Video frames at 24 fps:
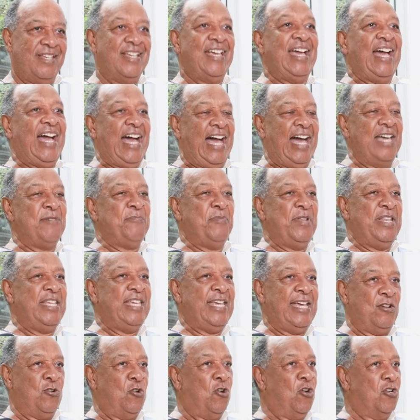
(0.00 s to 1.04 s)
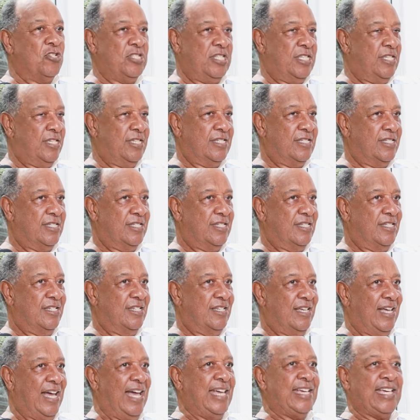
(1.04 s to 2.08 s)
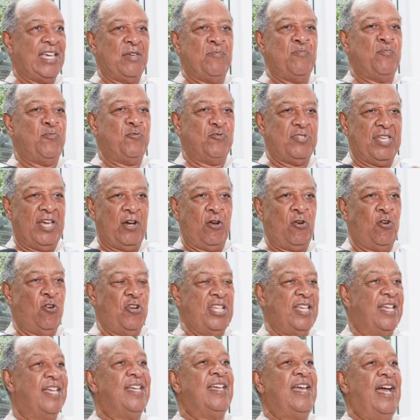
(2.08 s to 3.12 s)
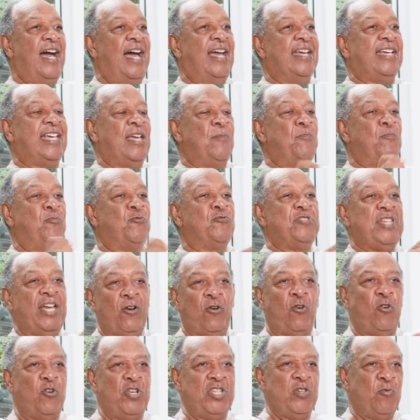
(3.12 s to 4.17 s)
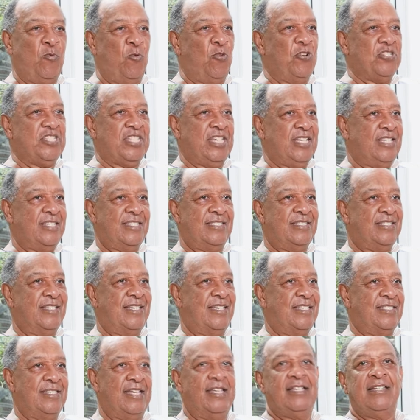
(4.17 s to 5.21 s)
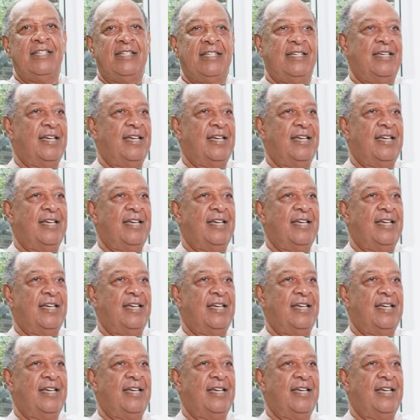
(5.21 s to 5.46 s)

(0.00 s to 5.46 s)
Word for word: Not for I believe in God. Yeah. I can put in the, the holy I can put the holy water in yeah.